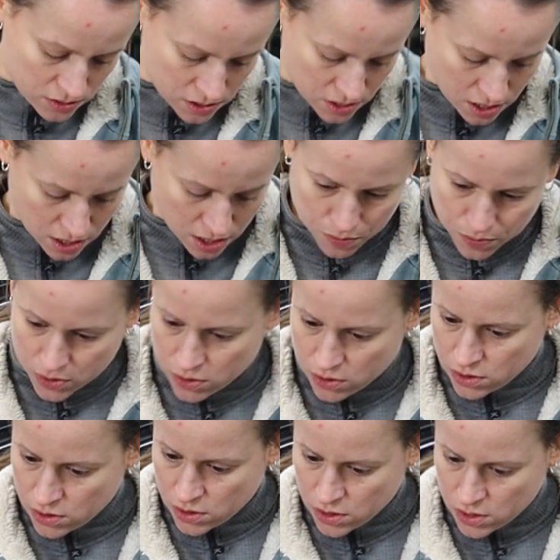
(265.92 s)
the top.
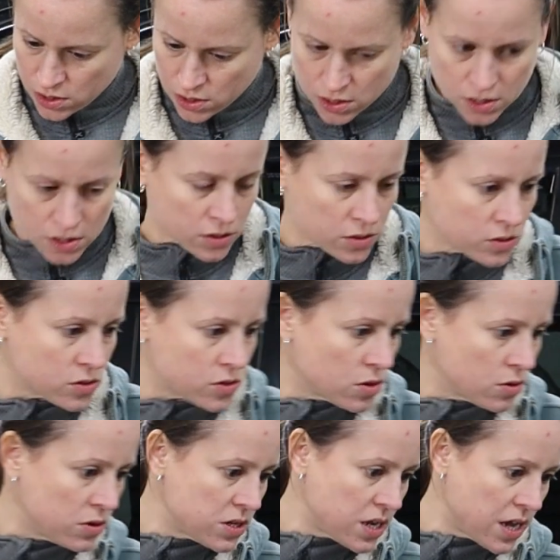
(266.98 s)
So the